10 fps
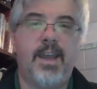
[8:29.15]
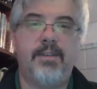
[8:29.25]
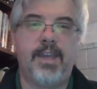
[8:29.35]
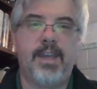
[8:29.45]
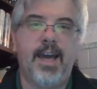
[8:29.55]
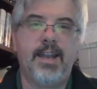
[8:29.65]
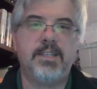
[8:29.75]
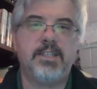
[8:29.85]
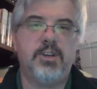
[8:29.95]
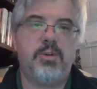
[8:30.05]
Have they got
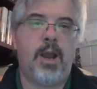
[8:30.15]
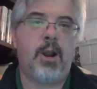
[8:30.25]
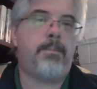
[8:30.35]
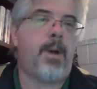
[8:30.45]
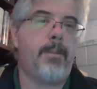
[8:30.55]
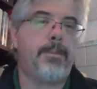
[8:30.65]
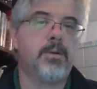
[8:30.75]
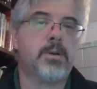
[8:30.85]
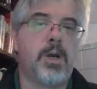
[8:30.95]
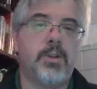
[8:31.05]
into our
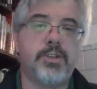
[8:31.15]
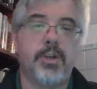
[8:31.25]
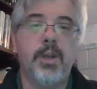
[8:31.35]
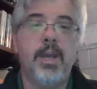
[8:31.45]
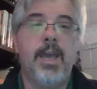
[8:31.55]
popular culture?